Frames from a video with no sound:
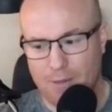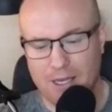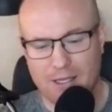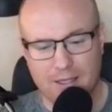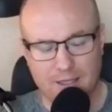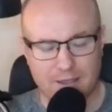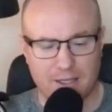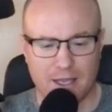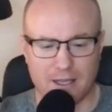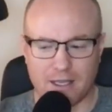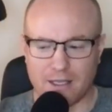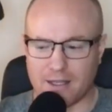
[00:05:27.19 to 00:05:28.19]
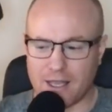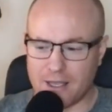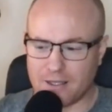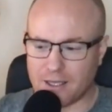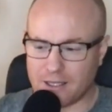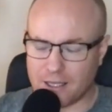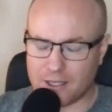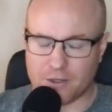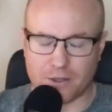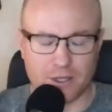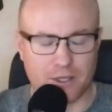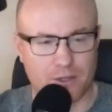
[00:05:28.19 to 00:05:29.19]
it did say that the ASEAN
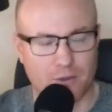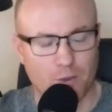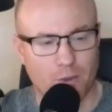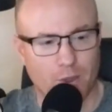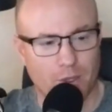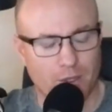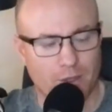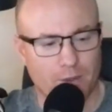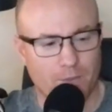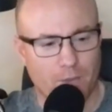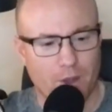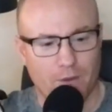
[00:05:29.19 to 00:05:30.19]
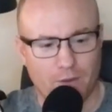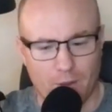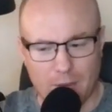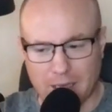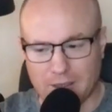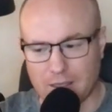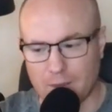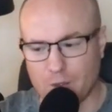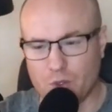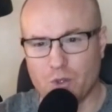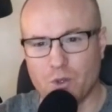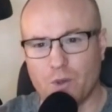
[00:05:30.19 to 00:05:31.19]
countries would fall back to number
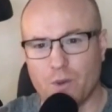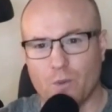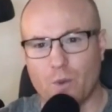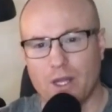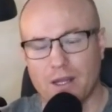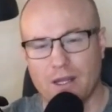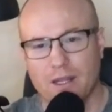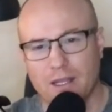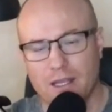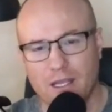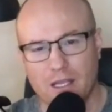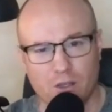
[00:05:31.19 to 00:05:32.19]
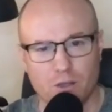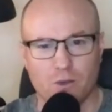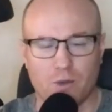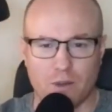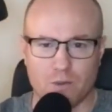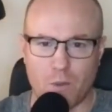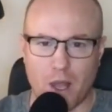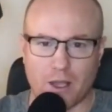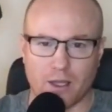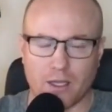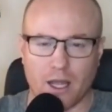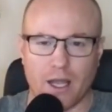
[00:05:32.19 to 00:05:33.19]
2 when the EU comes back
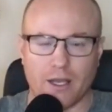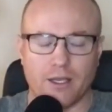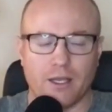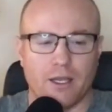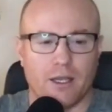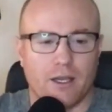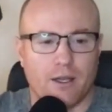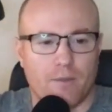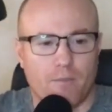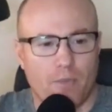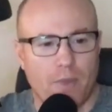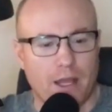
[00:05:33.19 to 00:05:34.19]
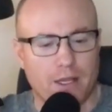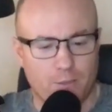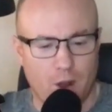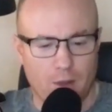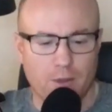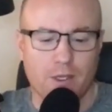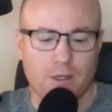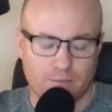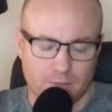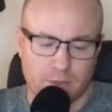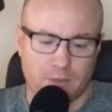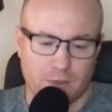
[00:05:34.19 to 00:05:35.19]
online. That's probably
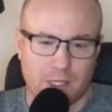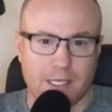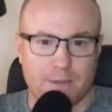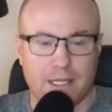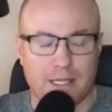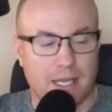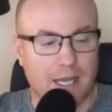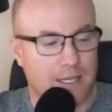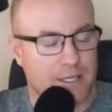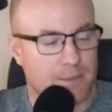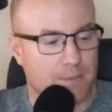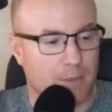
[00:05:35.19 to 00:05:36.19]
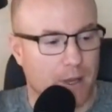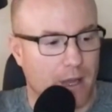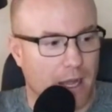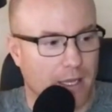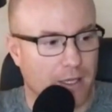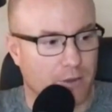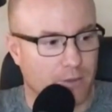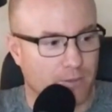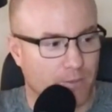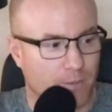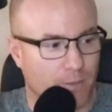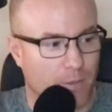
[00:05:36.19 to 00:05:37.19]
going to be the case, but
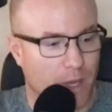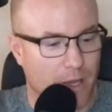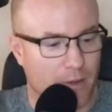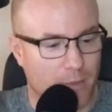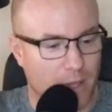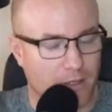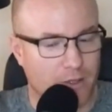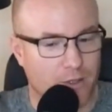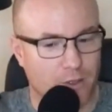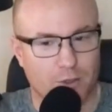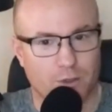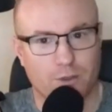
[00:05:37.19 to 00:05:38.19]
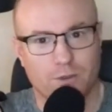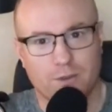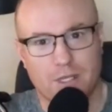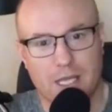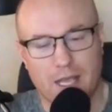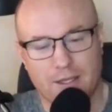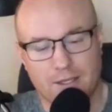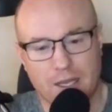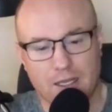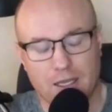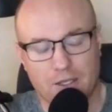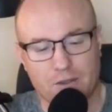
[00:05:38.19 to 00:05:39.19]
I've been to the
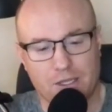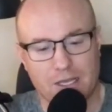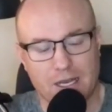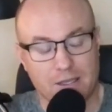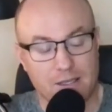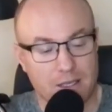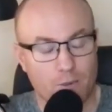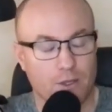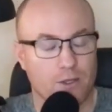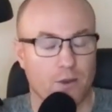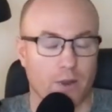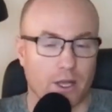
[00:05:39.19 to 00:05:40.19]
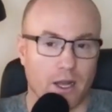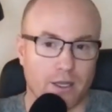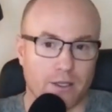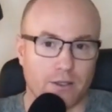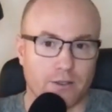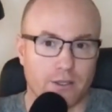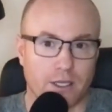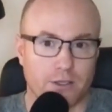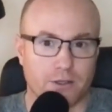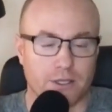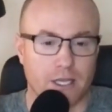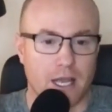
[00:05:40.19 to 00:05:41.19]
ASEAN countries and I see what's going on in those
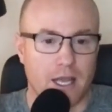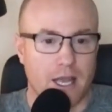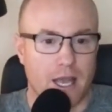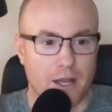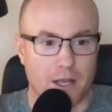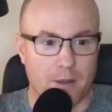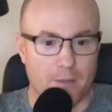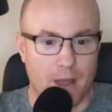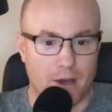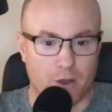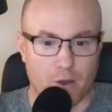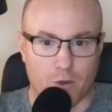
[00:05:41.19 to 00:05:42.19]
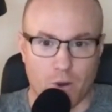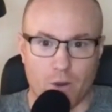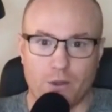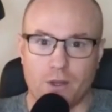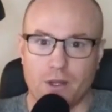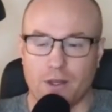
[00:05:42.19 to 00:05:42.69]
countries, and the amount of growth that they're